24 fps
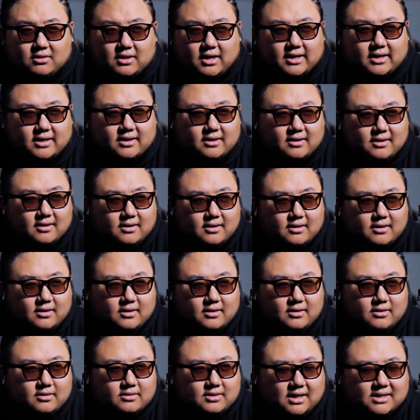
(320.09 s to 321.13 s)
Like,
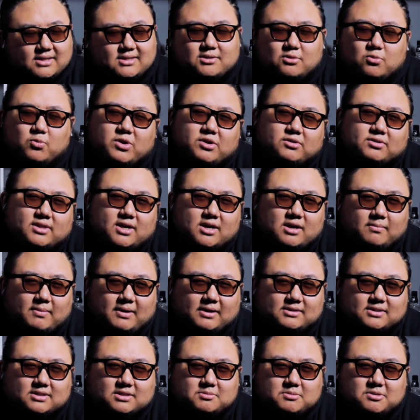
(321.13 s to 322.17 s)
that's the weird thing
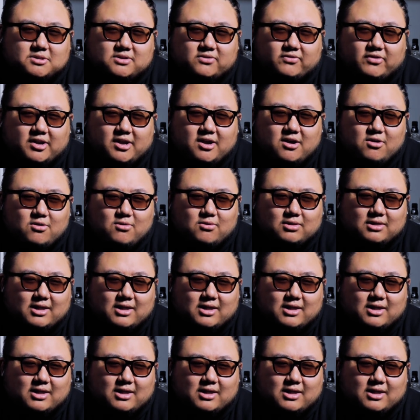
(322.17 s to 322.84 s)
about this music video.